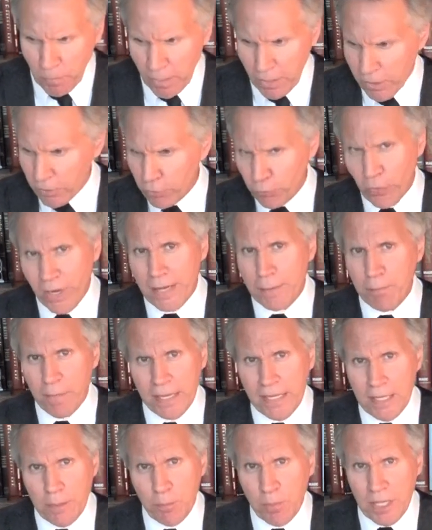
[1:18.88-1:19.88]
great
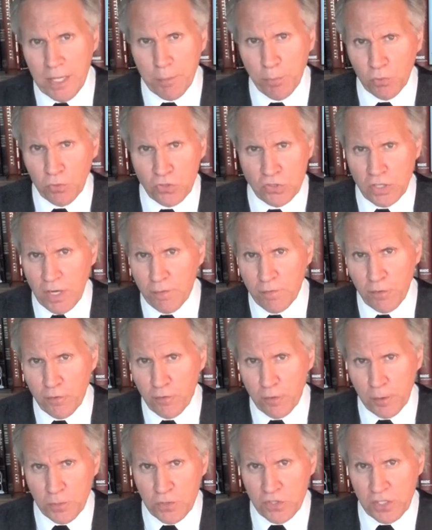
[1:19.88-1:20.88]
many people suffer
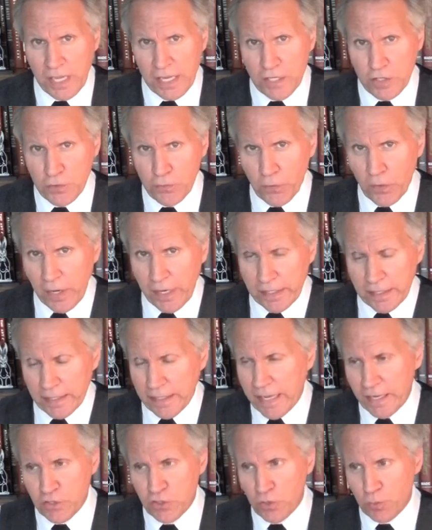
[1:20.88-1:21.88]
from stage fright,
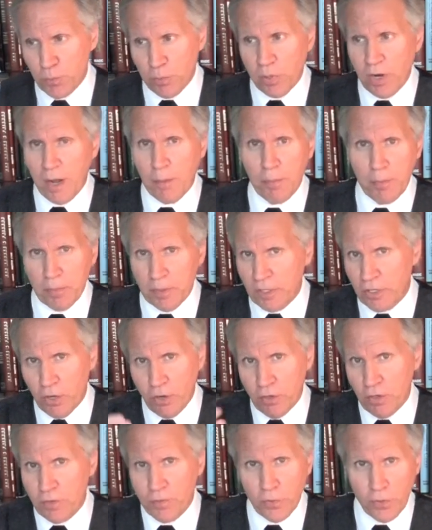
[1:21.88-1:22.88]
and as you probably
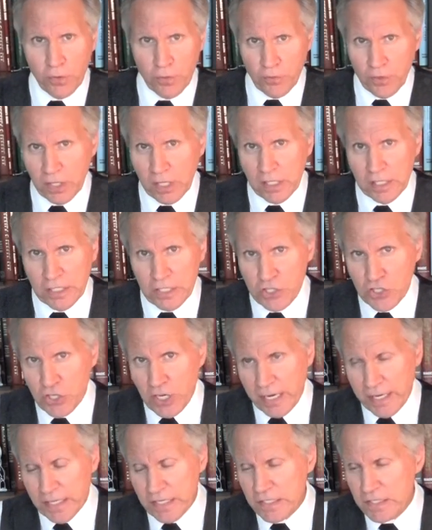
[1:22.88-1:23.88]
know, you've heard the
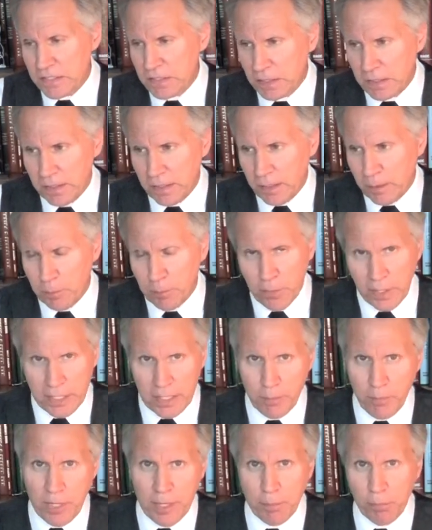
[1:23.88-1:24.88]
cliches.
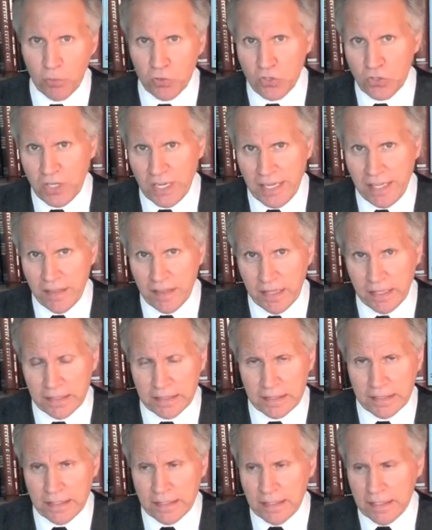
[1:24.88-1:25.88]
Many people say that
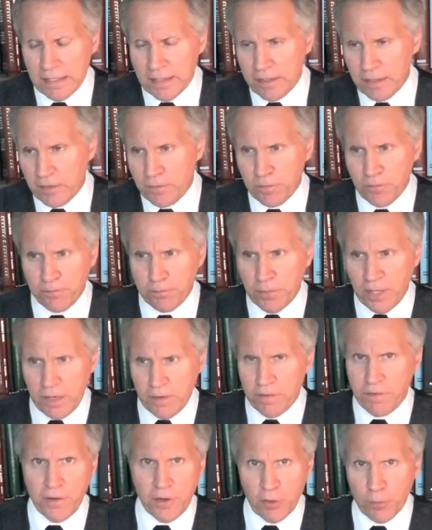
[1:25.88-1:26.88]

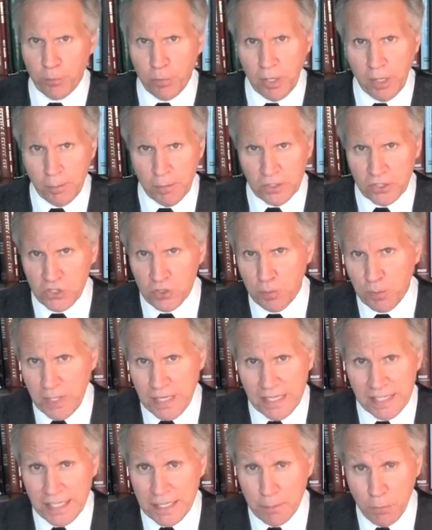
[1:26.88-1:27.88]
they fear public
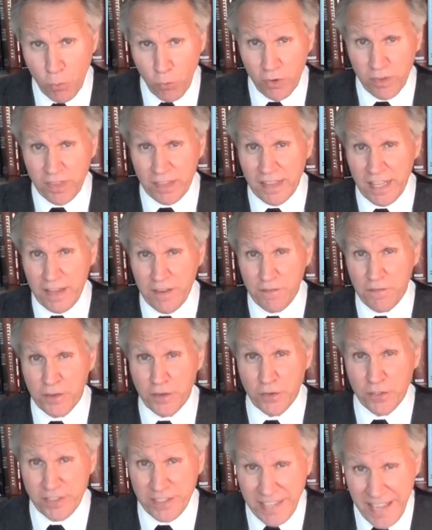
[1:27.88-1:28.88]
speaking more than they
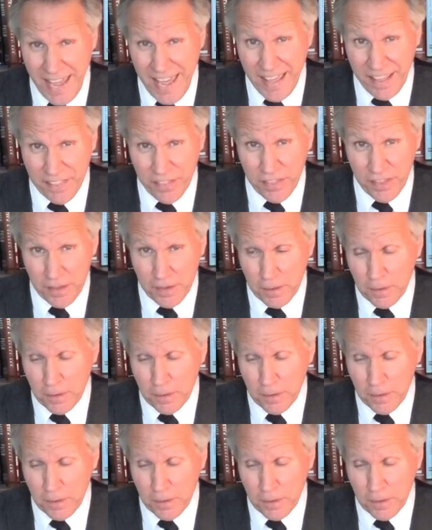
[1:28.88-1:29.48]
fear death.